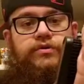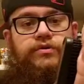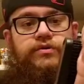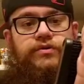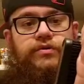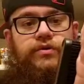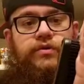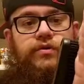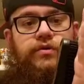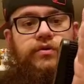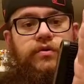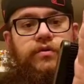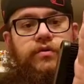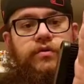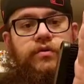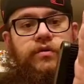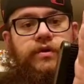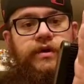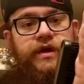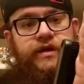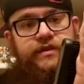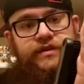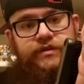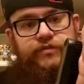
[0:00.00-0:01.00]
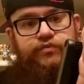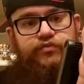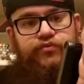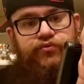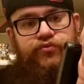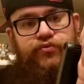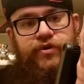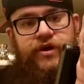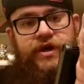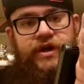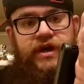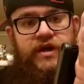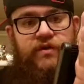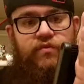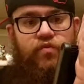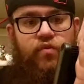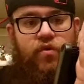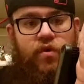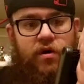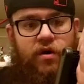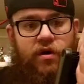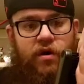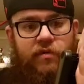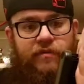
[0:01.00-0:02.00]
So it's pretty
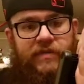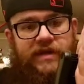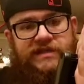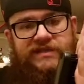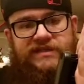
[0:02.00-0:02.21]
warm.